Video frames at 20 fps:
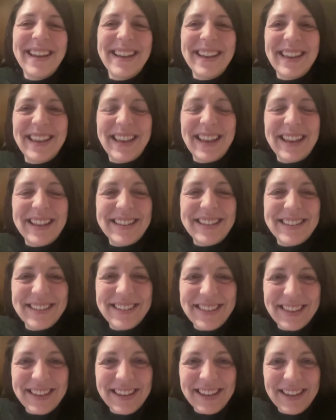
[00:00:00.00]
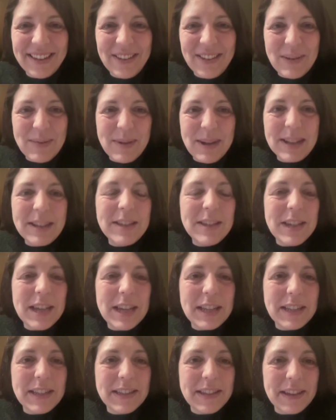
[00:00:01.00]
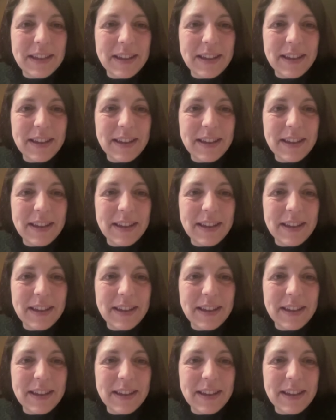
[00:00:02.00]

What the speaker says: Okay, so thank you very much. And